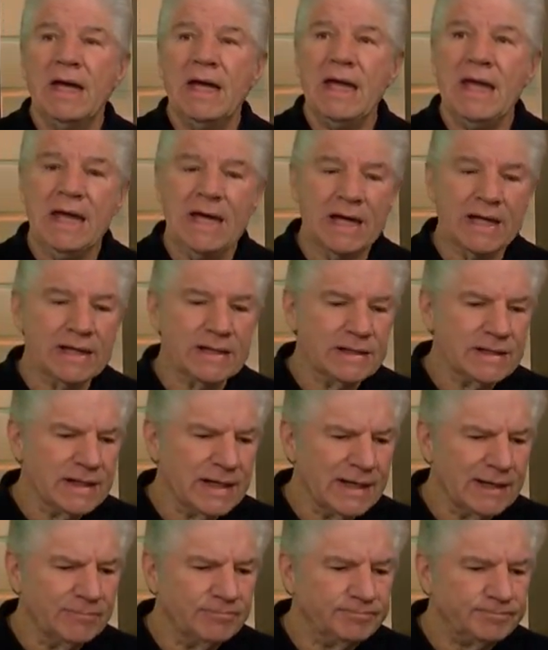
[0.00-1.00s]
And
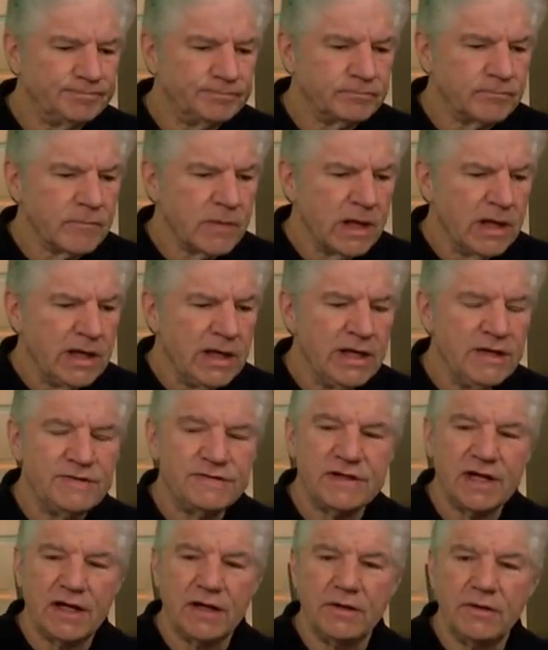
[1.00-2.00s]
uh, he
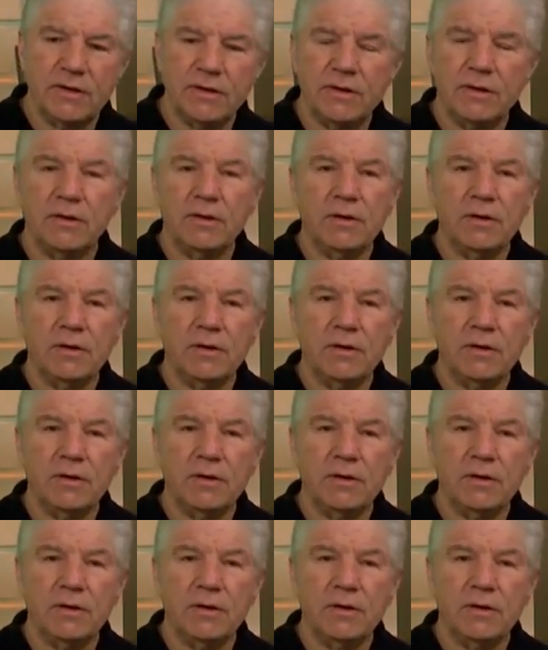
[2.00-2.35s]
said,